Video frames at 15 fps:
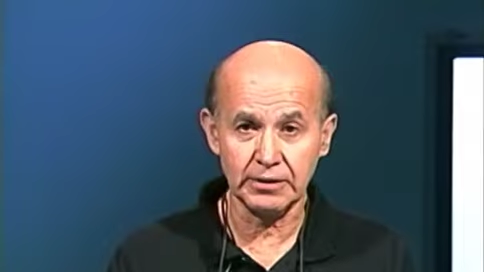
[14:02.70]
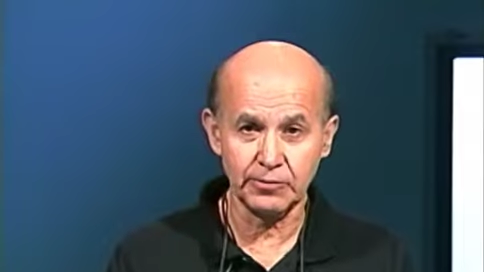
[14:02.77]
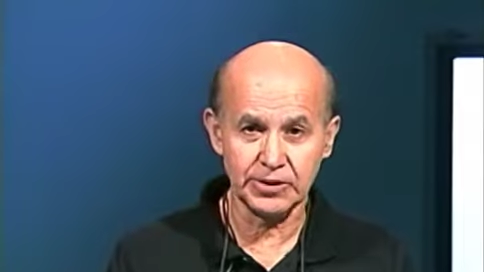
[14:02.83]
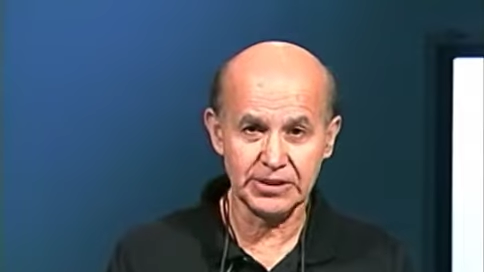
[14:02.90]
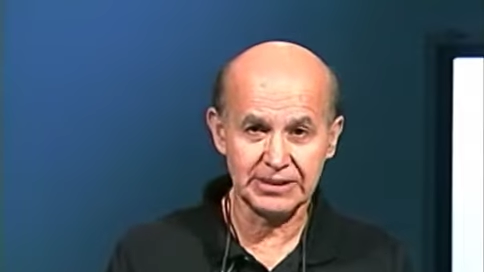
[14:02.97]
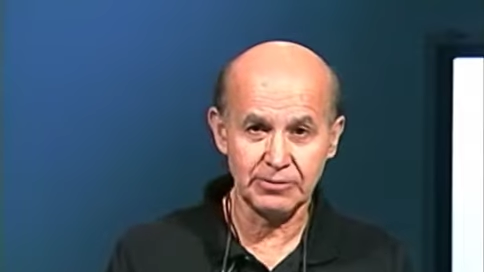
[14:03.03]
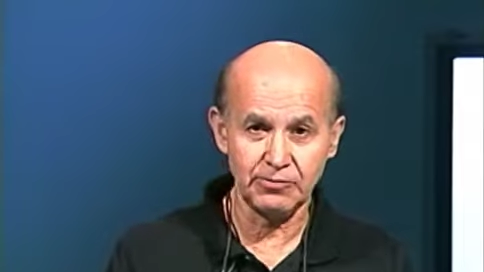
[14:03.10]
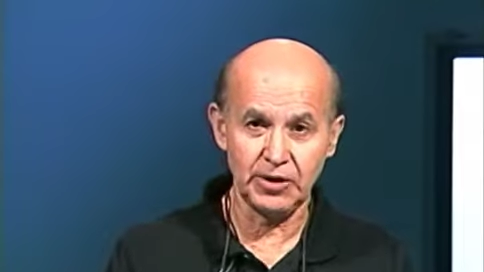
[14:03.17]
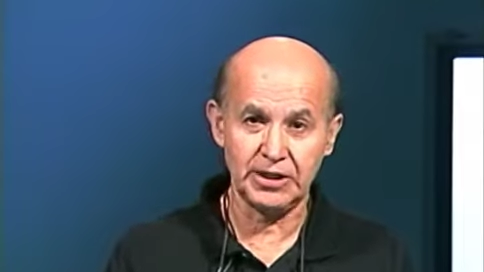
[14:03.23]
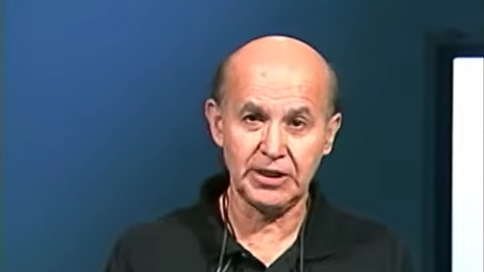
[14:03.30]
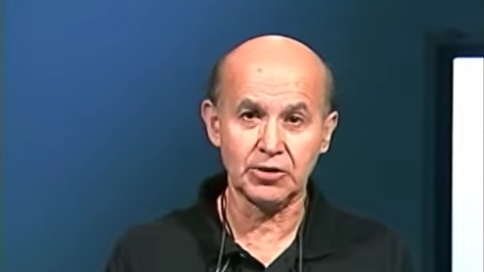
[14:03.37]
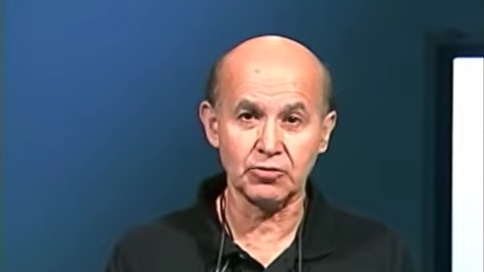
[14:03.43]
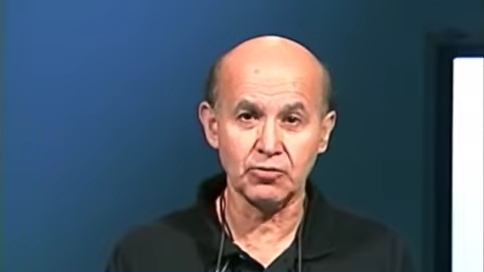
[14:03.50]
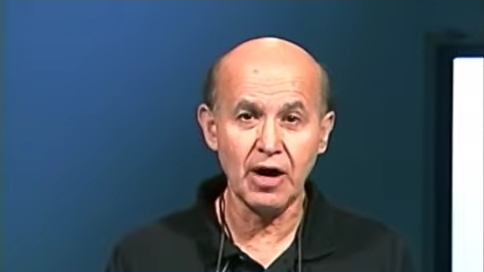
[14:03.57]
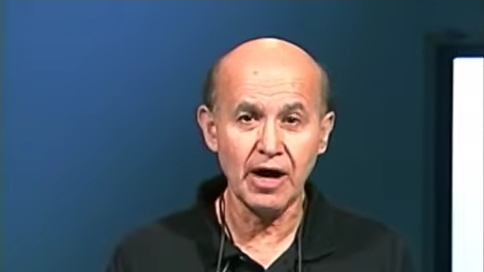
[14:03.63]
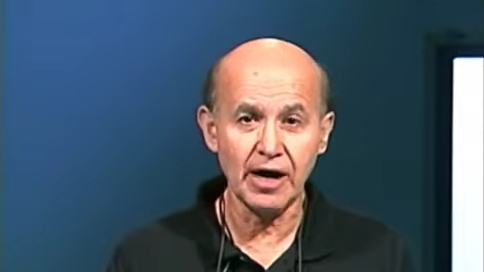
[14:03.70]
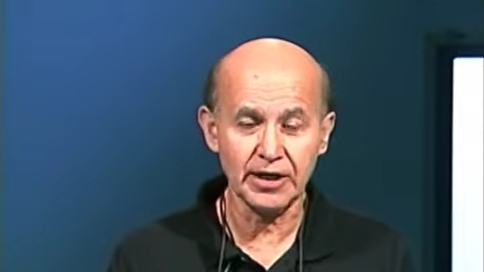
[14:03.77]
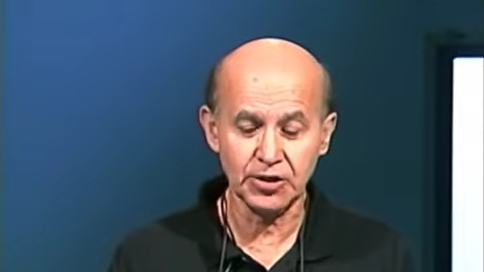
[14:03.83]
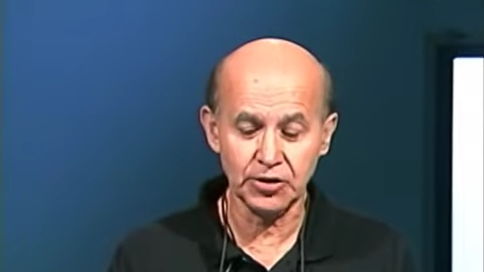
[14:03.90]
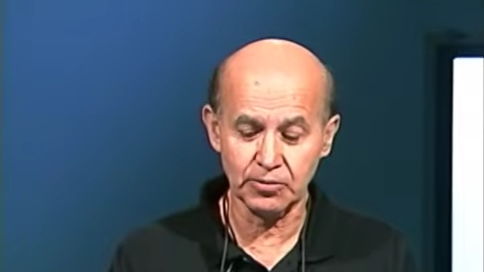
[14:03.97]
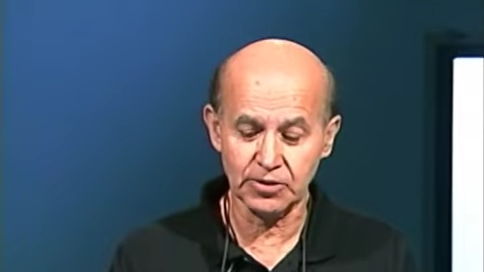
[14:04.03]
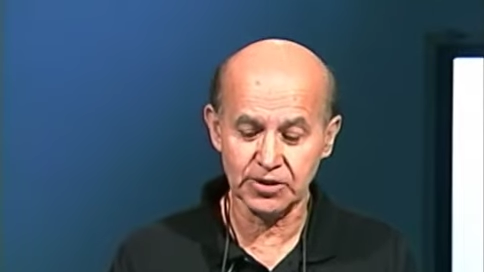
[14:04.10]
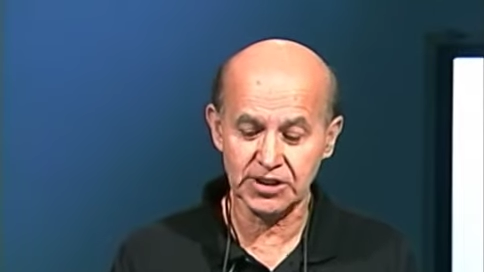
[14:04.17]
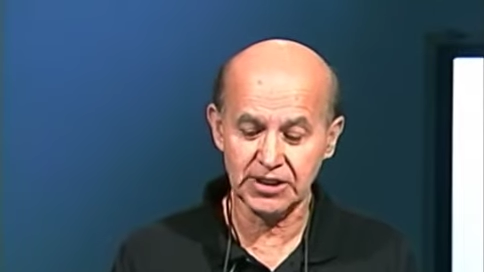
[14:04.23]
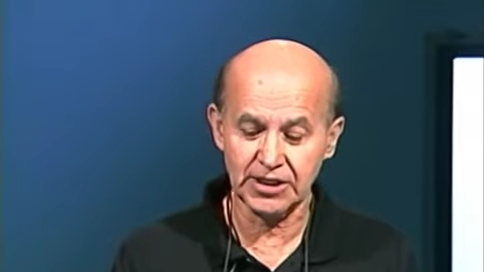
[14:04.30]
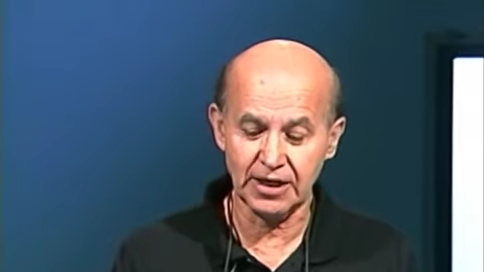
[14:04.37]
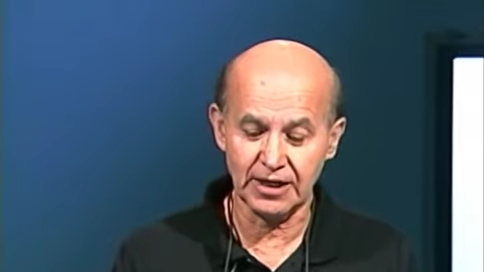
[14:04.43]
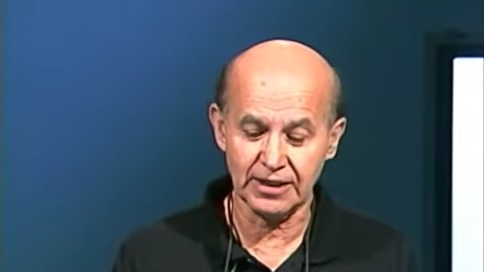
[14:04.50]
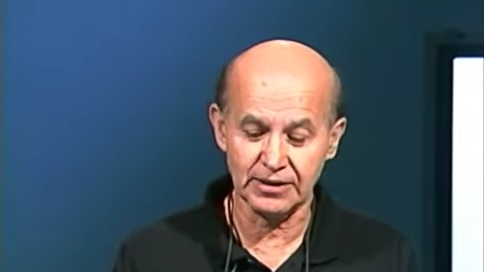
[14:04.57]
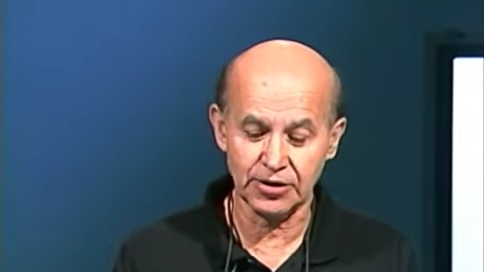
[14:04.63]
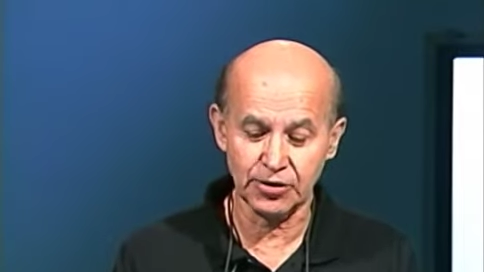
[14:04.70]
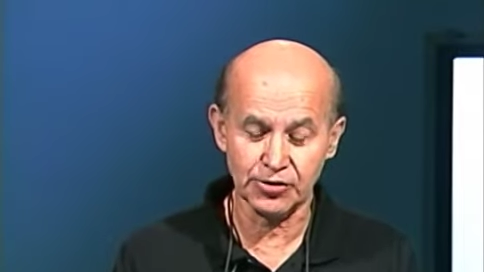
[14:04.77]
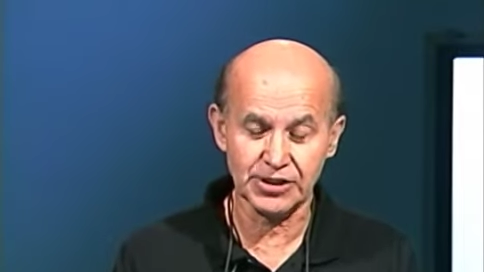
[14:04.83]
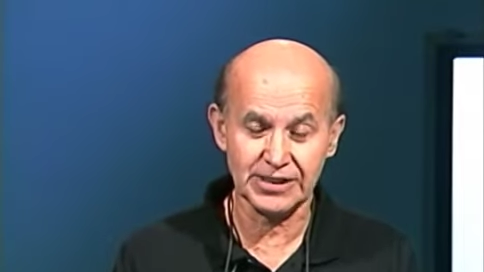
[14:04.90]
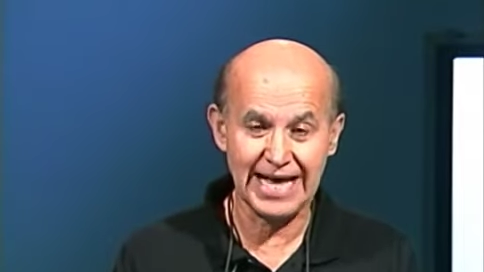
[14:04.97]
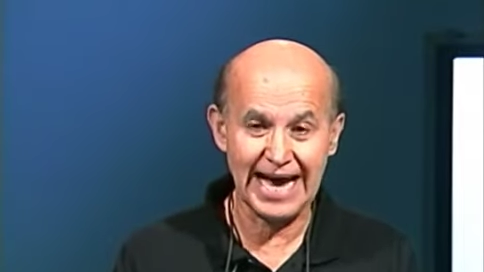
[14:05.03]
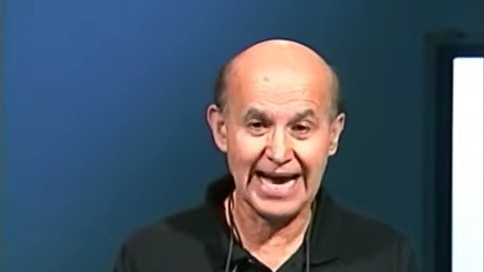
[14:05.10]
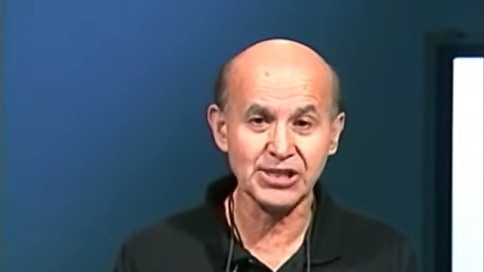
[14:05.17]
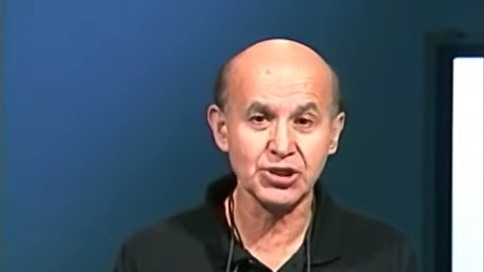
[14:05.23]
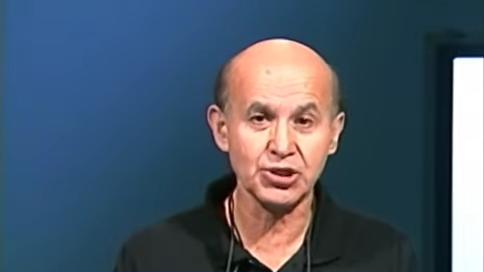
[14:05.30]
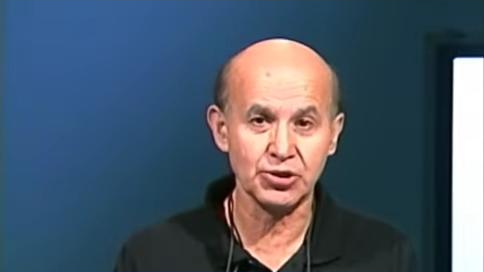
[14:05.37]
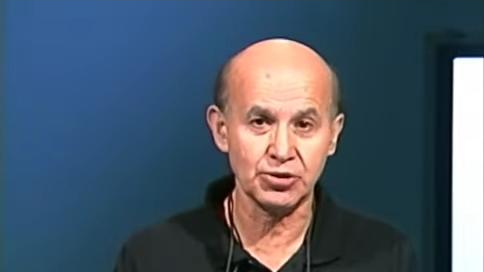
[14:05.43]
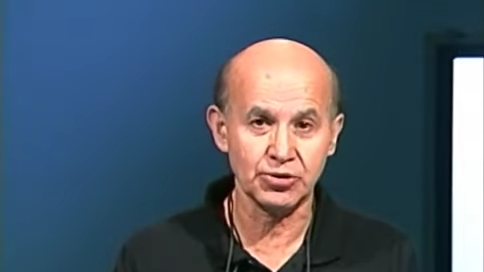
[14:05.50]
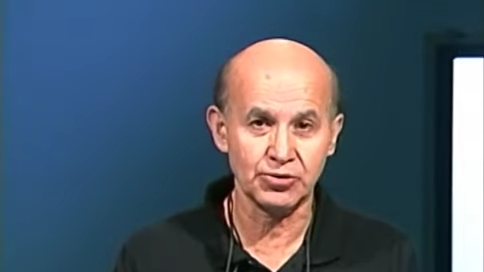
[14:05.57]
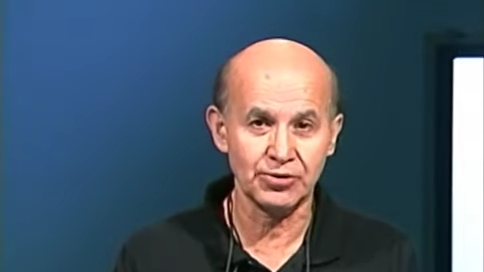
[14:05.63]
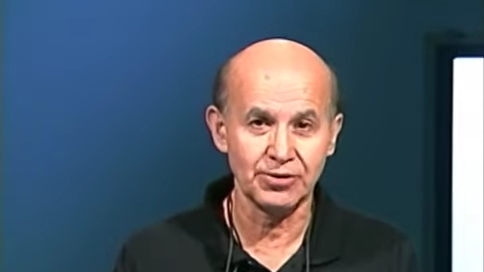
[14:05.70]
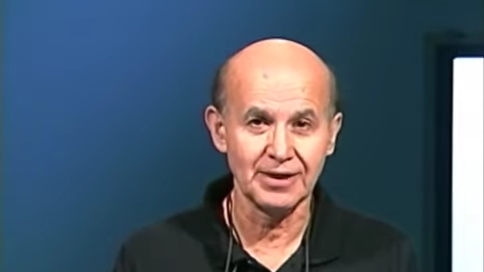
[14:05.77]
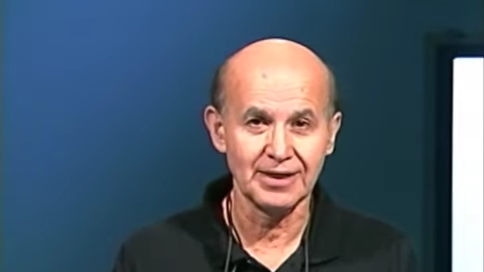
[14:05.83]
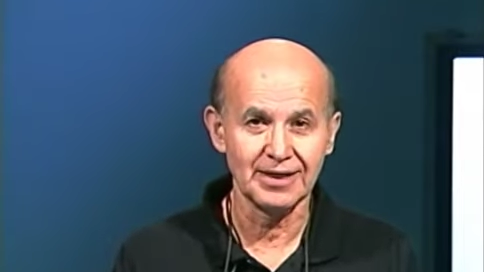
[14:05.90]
with Iraq, you will see on those last two